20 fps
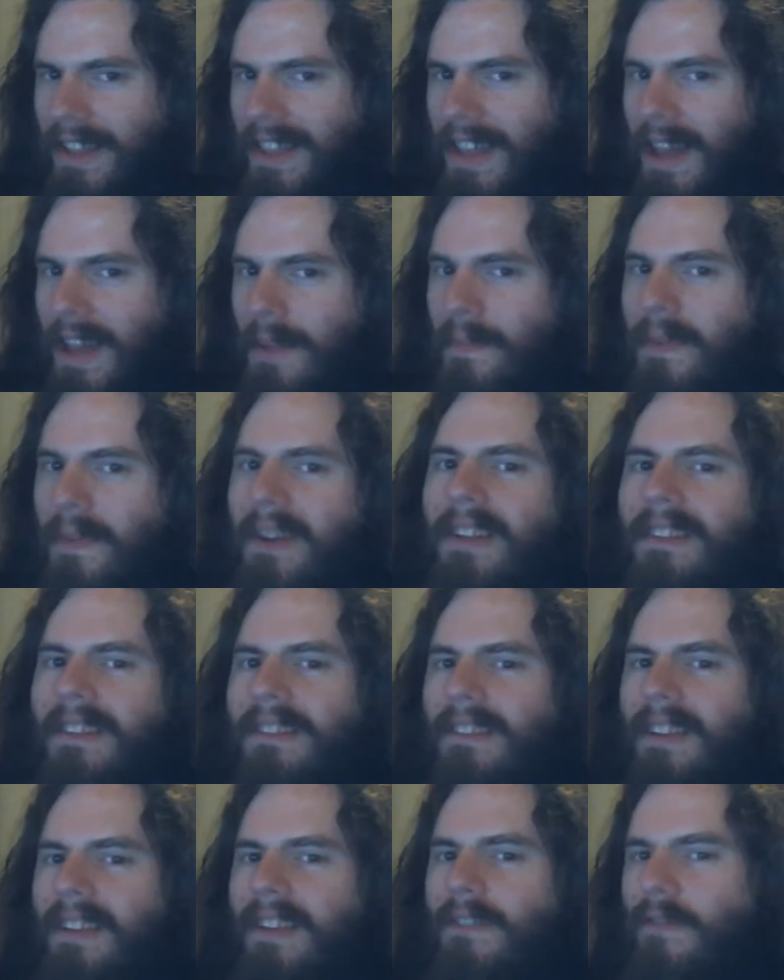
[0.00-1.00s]
that, but
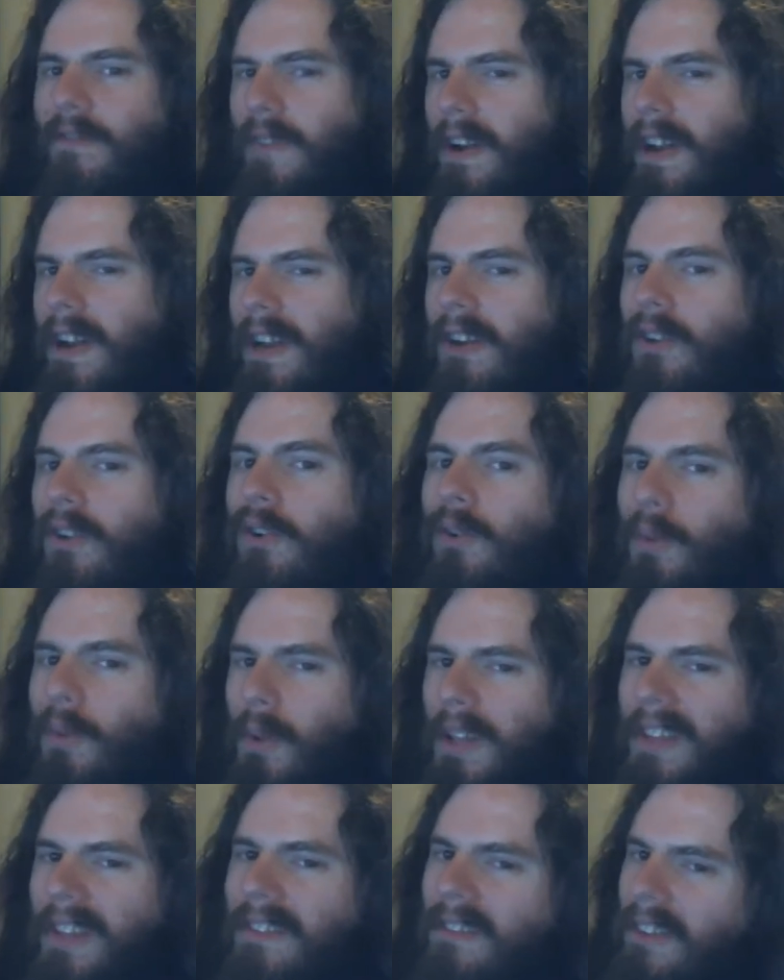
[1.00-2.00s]
it's it's very
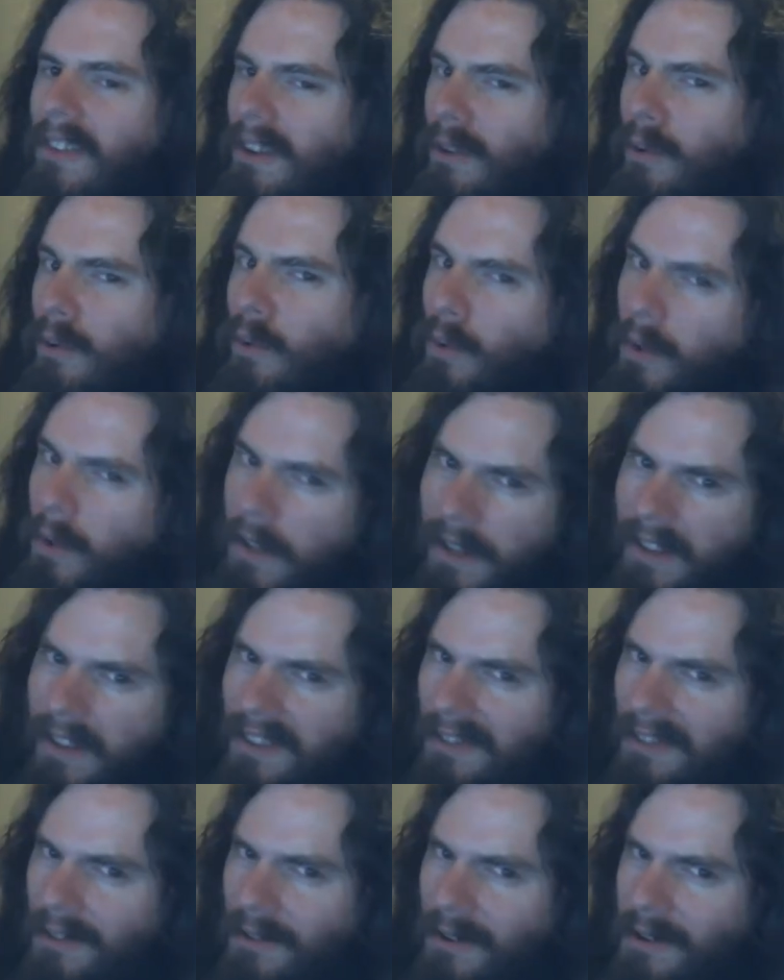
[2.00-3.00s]
cool. It's cool in
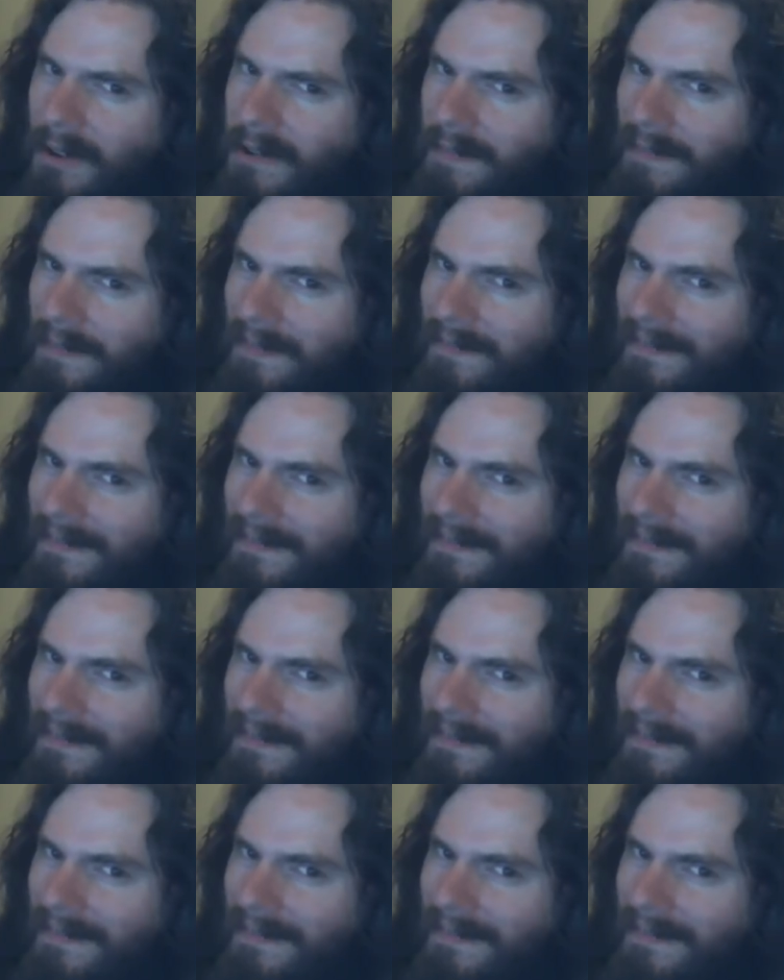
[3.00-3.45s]
this room.